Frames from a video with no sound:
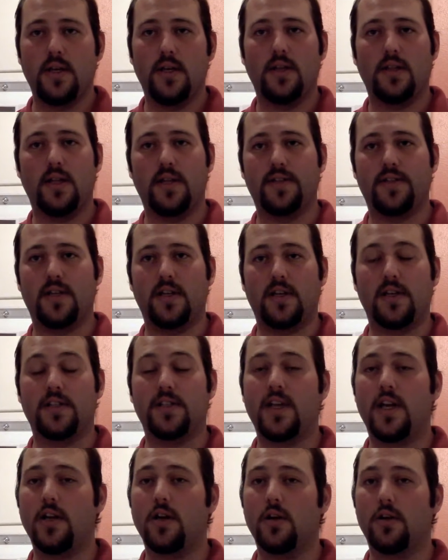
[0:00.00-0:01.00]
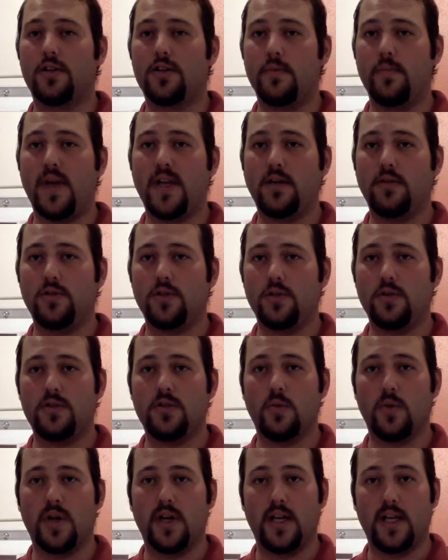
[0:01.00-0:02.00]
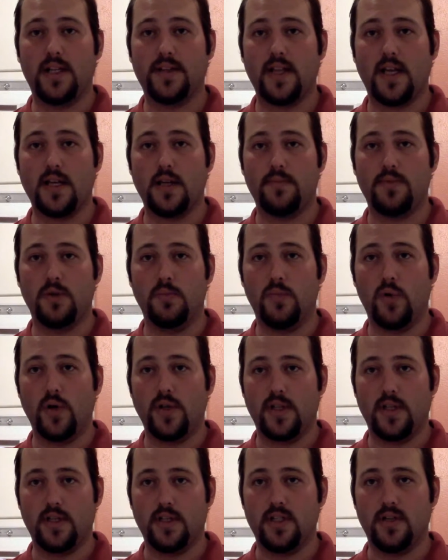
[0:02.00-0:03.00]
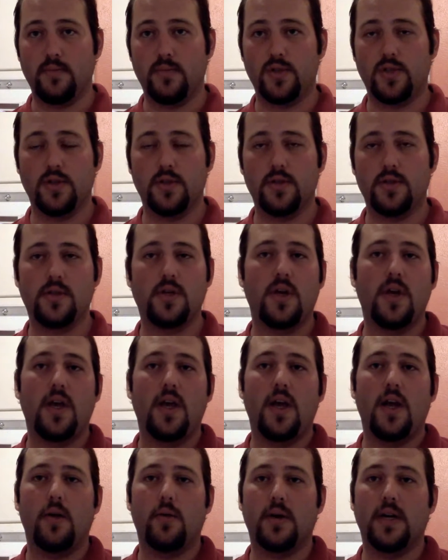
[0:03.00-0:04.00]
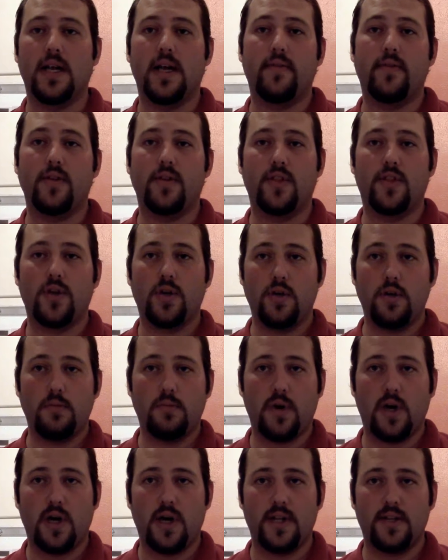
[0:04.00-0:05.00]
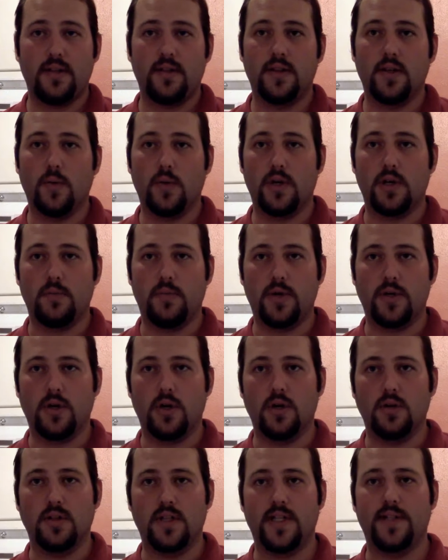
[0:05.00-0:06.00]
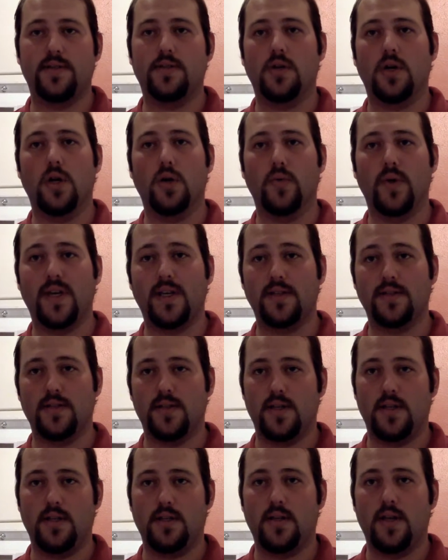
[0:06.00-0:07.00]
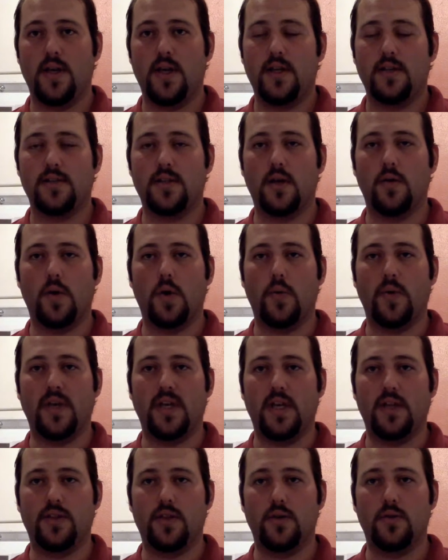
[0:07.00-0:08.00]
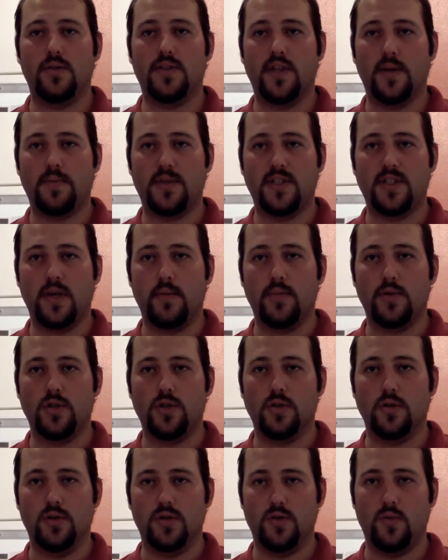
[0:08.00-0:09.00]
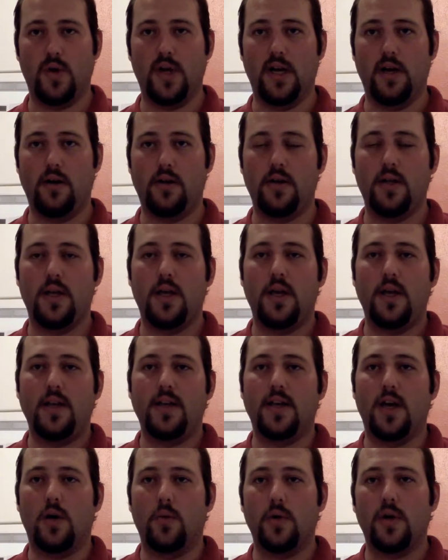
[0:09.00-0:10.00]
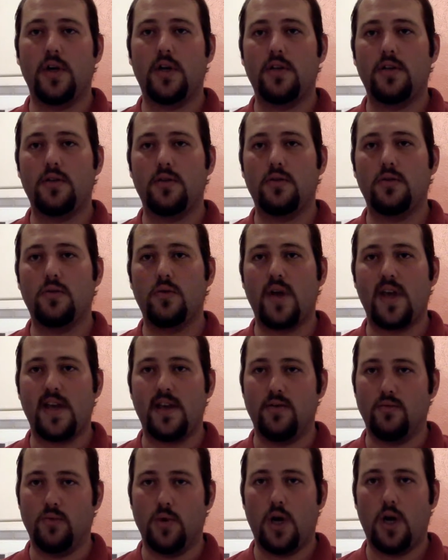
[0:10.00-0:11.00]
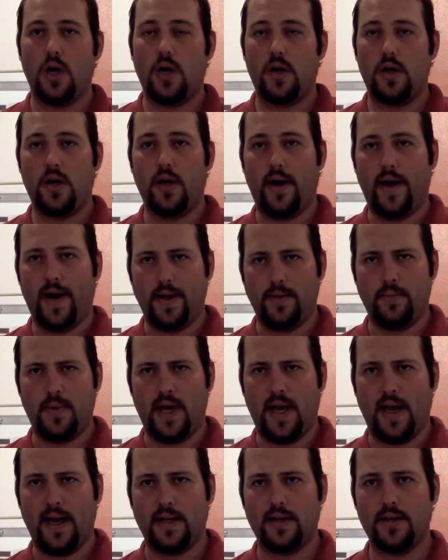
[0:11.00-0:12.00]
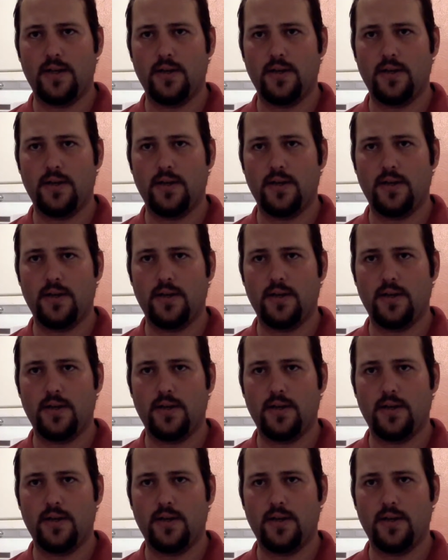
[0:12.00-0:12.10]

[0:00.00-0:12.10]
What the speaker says: that is going to contain our tomato juice, and we're going to get that up to boiling temperatures. We're going to have a 3rd pot that we're going to put our lids and our rings in, so that way we can get those up to temperature as well. Now we're going to do a raw hot pack.